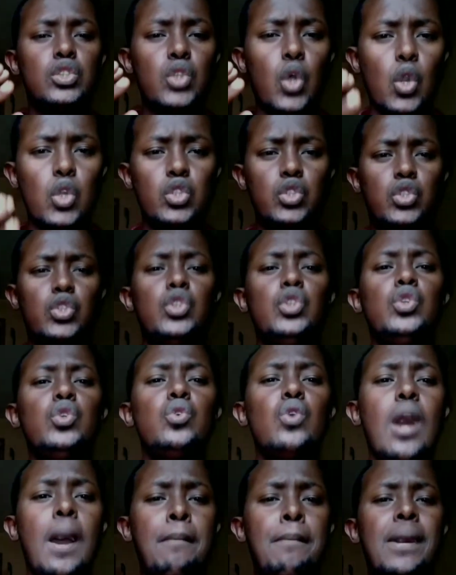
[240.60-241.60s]
talk to
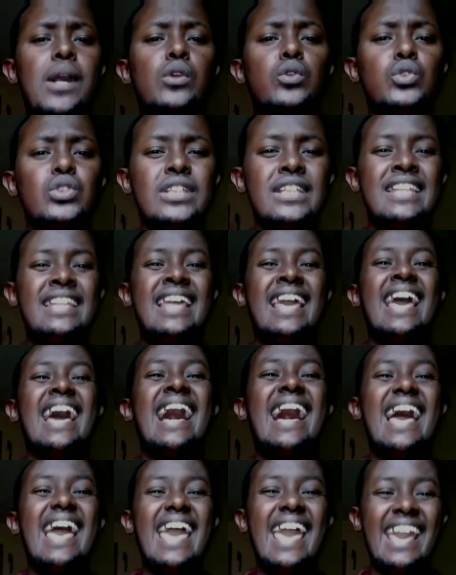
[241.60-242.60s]
you about
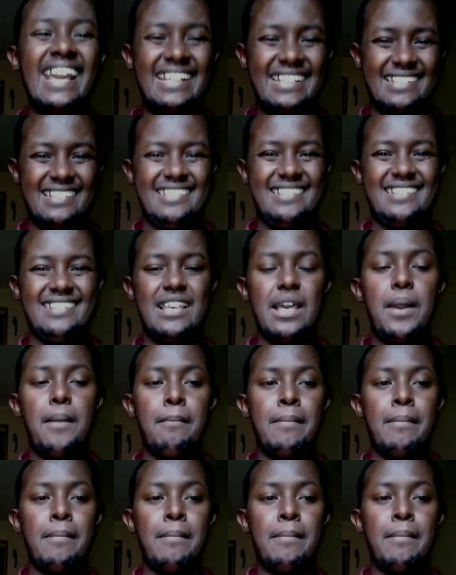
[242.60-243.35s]
their ex.